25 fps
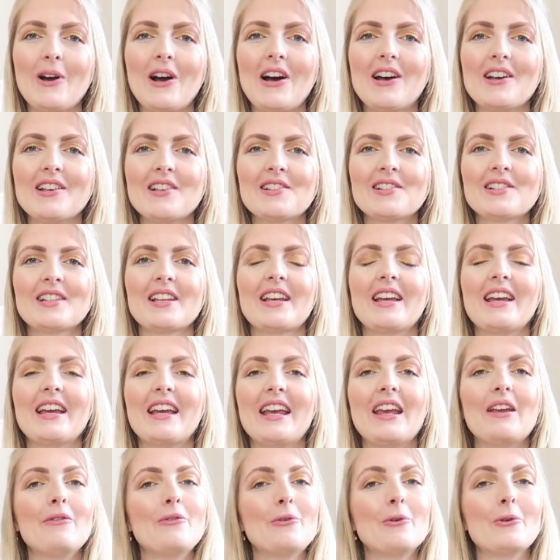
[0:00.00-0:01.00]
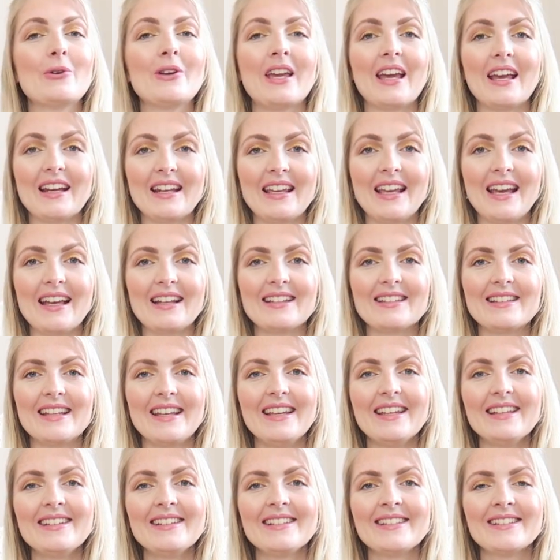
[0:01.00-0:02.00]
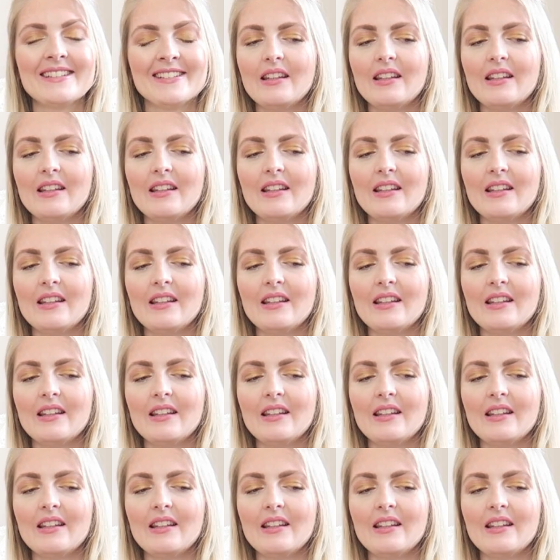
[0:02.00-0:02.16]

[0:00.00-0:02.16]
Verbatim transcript: ask uh, if you can get it.